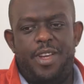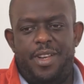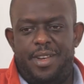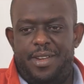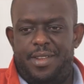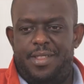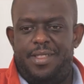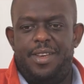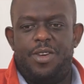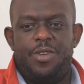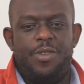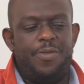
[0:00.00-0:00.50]

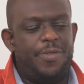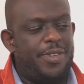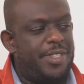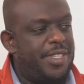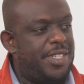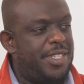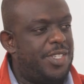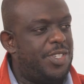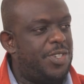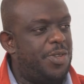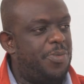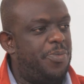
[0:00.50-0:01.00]
and the
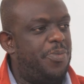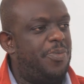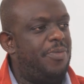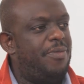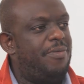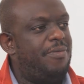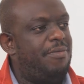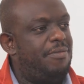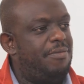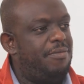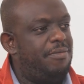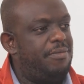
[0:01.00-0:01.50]

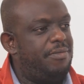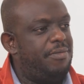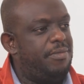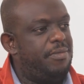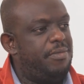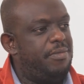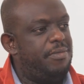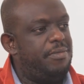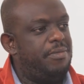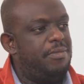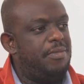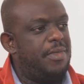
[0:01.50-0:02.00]
conversation
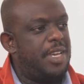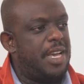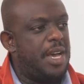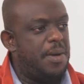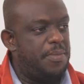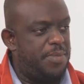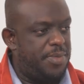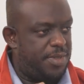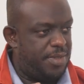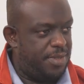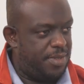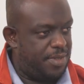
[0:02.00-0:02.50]

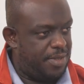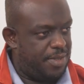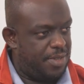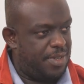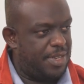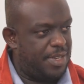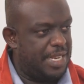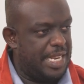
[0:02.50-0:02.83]
comes